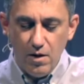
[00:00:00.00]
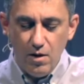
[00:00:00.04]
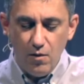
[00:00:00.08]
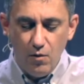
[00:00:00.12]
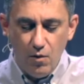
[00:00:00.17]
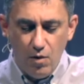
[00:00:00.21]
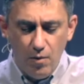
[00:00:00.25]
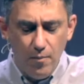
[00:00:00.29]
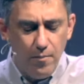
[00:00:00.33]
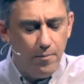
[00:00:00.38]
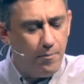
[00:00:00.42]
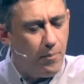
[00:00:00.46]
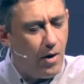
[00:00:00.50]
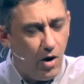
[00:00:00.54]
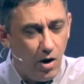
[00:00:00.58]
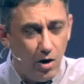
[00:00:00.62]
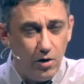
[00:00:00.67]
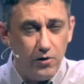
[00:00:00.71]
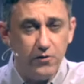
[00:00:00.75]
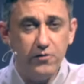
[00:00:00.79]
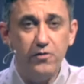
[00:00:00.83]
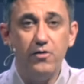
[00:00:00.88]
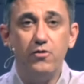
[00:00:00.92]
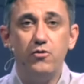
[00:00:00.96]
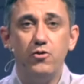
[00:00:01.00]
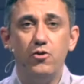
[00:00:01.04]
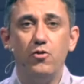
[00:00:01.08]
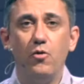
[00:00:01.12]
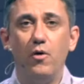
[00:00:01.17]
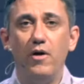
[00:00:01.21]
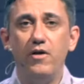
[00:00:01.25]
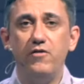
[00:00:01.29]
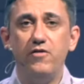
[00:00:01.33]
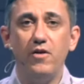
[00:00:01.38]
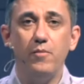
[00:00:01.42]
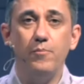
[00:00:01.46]
Well, Paul's
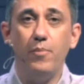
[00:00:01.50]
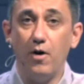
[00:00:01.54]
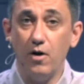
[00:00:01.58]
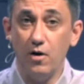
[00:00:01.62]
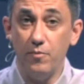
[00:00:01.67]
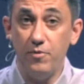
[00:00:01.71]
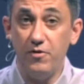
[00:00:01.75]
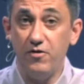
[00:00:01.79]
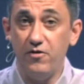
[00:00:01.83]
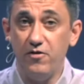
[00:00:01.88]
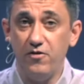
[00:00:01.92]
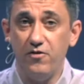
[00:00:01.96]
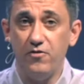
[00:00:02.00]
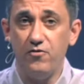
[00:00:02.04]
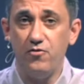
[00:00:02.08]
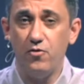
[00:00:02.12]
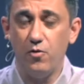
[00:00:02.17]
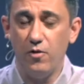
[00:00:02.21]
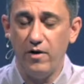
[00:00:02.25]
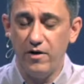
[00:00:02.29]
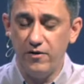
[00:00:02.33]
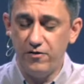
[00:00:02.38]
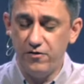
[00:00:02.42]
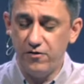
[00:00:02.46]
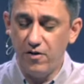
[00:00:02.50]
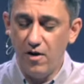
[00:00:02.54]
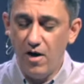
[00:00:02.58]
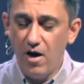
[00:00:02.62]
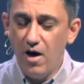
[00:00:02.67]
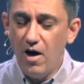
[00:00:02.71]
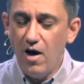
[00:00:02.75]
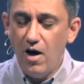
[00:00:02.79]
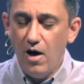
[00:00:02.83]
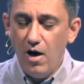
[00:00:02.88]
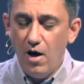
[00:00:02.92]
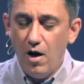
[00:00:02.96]
choice and Barnabas' choice
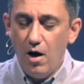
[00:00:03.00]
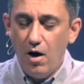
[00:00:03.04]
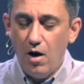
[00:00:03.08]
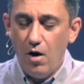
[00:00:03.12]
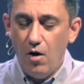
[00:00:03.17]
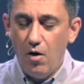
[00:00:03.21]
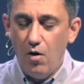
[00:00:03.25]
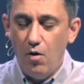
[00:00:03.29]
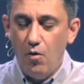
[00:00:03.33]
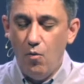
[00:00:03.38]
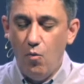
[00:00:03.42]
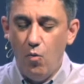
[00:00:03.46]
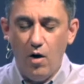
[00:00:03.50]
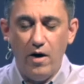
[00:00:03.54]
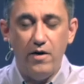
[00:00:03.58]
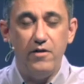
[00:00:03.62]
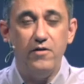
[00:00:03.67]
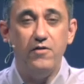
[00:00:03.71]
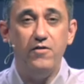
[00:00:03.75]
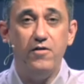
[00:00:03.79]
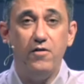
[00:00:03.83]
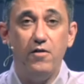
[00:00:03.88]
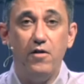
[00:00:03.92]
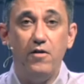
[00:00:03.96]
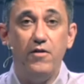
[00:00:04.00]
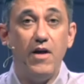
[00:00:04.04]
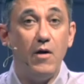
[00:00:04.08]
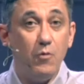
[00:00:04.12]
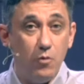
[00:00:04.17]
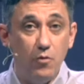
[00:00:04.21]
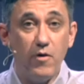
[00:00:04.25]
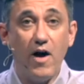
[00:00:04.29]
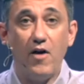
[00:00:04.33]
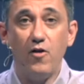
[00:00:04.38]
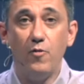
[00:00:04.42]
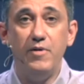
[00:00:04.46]
was they
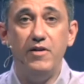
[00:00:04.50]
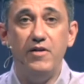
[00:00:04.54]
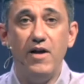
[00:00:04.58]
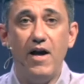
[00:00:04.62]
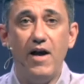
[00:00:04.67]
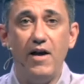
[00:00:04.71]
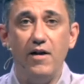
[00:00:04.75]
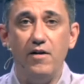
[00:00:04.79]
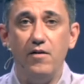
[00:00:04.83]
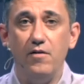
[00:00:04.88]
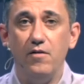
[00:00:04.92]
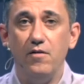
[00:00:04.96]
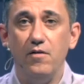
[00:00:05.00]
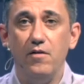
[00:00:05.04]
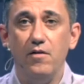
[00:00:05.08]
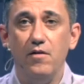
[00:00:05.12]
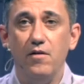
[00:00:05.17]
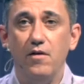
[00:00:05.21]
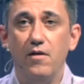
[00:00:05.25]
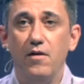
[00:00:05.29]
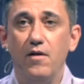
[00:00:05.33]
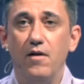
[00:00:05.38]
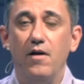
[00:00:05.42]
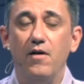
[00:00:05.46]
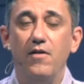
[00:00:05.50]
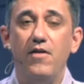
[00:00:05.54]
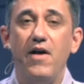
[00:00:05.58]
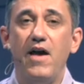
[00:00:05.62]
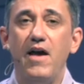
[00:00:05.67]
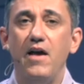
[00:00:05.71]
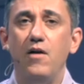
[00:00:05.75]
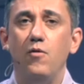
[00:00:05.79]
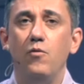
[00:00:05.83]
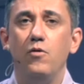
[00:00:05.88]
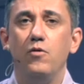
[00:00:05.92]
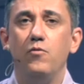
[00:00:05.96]
would rather be dead.
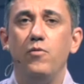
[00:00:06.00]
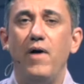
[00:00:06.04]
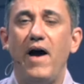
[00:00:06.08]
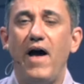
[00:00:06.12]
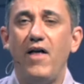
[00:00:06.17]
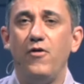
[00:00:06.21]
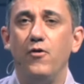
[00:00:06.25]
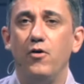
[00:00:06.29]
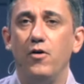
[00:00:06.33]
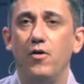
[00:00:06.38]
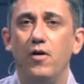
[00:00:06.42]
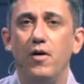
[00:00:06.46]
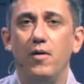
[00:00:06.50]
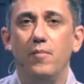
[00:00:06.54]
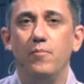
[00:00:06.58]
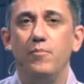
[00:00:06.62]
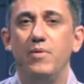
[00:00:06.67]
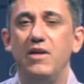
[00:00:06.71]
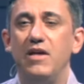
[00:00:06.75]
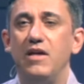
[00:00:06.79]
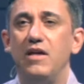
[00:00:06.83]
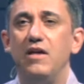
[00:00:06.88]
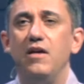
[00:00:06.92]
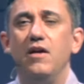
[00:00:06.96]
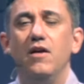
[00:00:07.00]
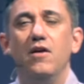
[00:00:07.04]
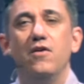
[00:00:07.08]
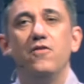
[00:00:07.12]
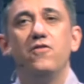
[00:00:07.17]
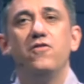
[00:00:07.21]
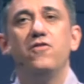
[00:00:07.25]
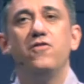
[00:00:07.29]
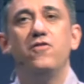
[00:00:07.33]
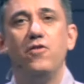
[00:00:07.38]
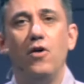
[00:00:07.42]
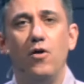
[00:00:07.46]
They would rather be
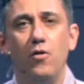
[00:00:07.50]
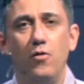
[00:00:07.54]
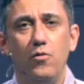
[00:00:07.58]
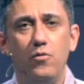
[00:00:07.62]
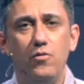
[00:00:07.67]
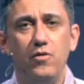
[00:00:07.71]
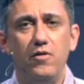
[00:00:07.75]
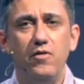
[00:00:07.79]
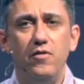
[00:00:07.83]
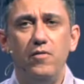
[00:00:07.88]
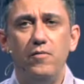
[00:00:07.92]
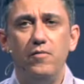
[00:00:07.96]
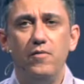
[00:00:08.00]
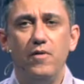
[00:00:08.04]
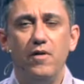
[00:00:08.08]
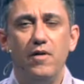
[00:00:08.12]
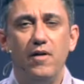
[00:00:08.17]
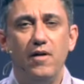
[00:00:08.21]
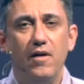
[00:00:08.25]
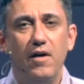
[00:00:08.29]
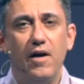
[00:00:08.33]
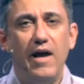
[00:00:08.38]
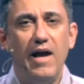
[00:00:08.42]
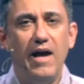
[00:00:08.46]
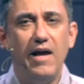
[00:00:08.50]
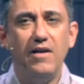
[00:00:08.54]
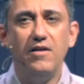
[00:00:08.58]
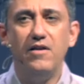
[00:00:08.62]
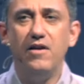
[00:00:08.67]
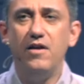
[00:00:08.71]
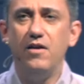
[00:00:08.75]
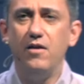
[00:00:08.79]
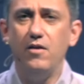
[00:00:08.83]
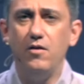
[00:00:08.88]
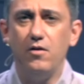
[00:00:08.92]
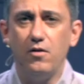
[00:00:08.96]
stoned and
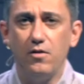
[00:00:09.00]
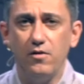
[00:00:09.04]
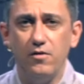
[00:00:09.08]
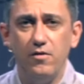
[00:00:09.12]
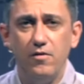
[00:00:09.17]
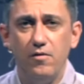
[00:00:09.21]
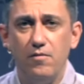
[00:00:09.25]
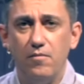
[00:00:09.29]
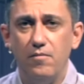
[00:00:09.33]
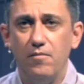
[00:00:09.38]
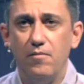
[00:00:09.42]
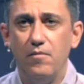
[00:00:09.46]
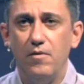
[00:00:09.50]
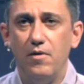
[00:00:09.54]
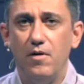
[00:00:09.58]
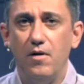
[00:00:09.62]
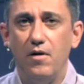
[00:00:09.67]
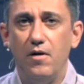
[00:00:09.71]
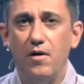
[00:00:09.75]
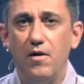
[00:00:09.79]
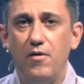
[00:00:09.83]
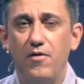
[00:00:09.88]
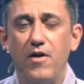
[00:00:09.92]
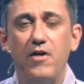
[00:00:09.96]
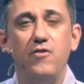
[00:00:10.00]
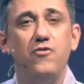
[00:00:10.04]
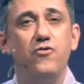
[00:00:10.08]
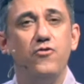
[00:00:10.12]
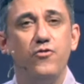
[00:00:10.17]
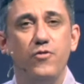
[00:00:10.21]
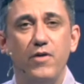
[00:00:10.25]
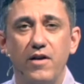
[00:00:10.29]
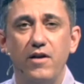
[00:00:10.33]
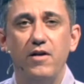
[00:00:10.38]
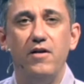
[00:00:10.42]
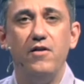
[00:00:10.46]
killed than
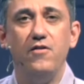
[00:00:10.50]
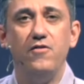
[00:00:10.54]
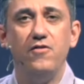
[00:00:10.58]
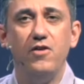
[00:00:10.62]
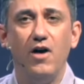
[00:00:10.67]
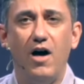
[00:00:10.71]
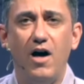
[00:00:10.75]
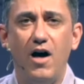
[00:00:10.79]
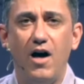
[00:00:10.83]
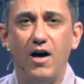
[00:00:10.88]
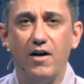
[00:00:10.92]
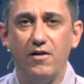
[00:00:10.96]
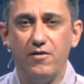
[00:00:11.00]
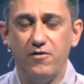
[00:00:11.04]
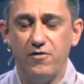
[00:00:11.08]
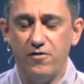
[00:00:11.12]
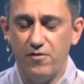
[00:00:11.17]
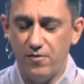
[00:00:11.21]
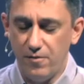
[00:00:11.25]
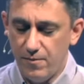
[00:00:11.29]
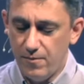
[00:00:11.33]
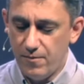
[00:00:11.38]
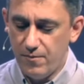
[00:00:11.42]
treated as gods.